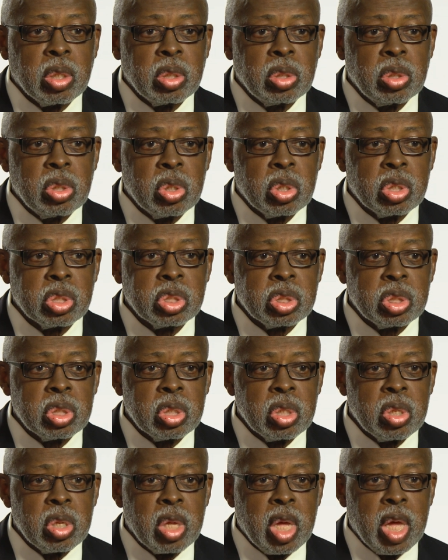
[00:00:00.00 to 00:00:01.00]
looks
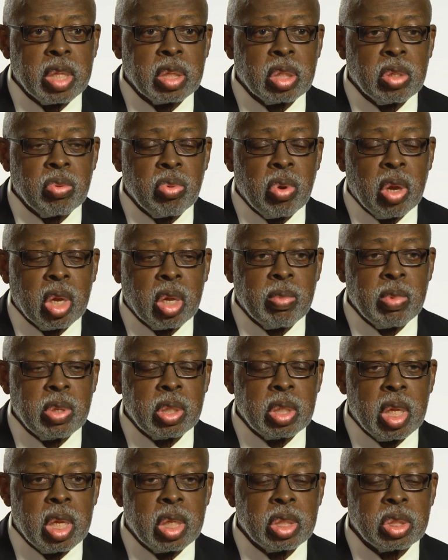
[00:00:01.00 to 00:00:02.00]
at the
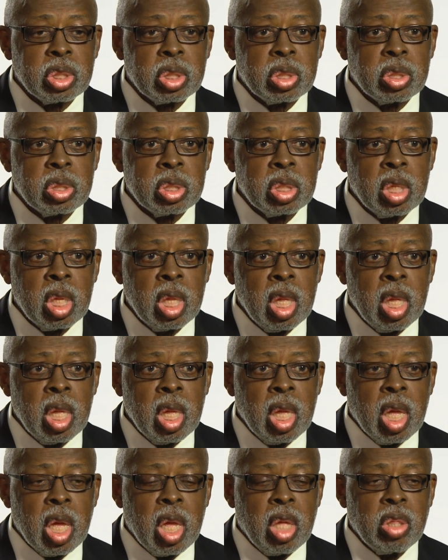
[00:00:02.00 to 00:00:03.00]
recommendations,
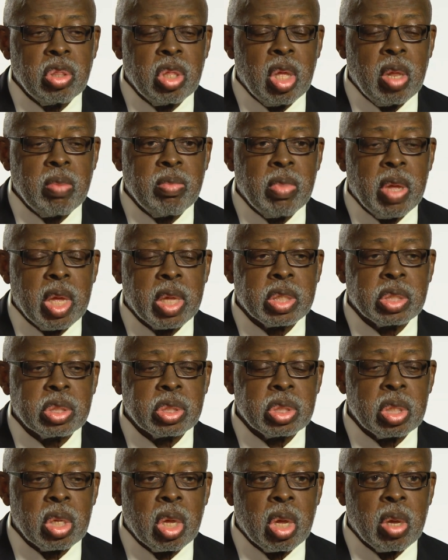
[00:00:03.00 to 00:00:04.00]
and then
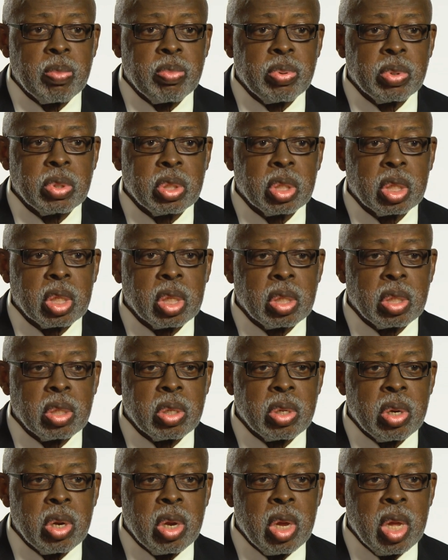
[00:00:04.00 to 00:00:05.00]
makes
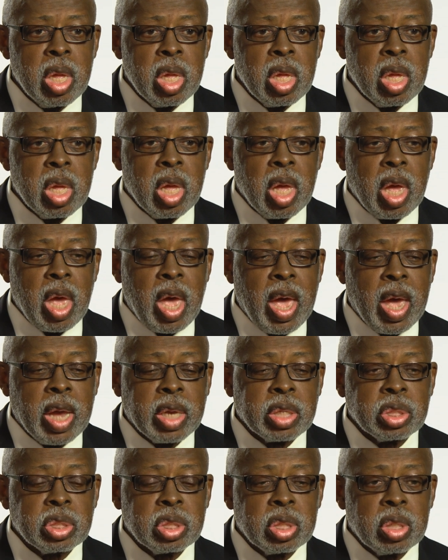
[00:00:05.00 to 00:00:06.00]
particular
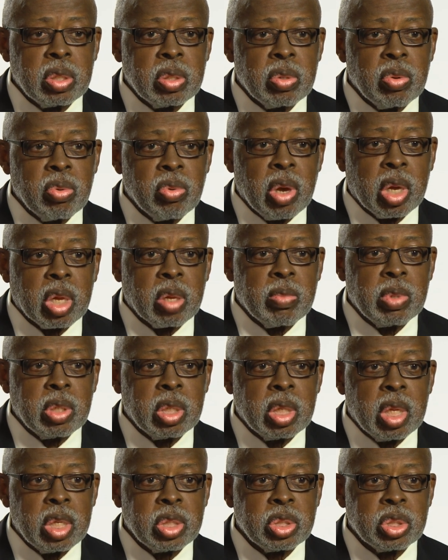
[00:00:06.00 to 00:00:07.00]
action
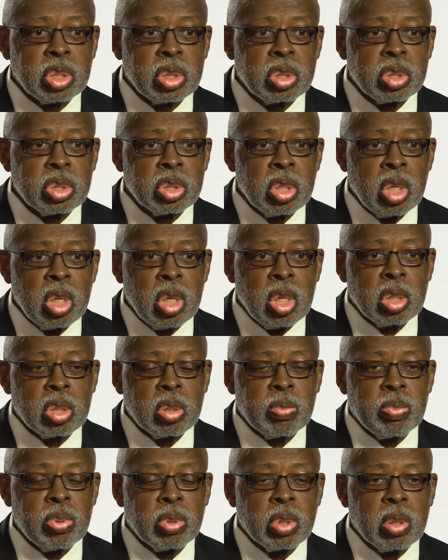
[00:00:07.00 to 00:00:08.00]
recommendations
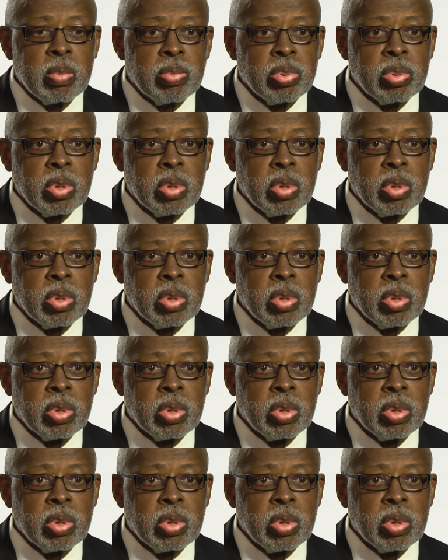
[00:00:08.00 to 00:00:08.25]
to put in